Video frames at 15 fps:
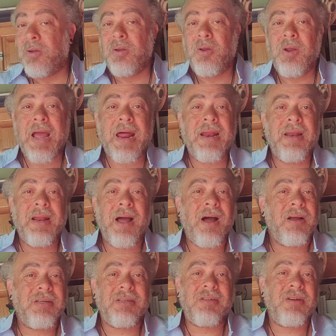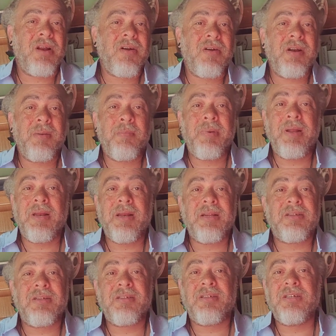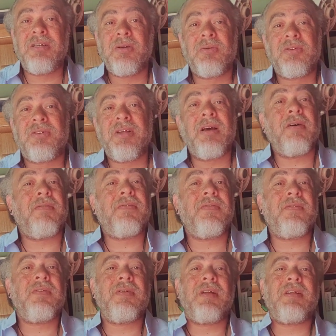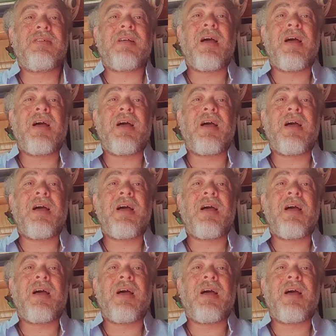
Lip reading: I just learned to listen to yourself. That's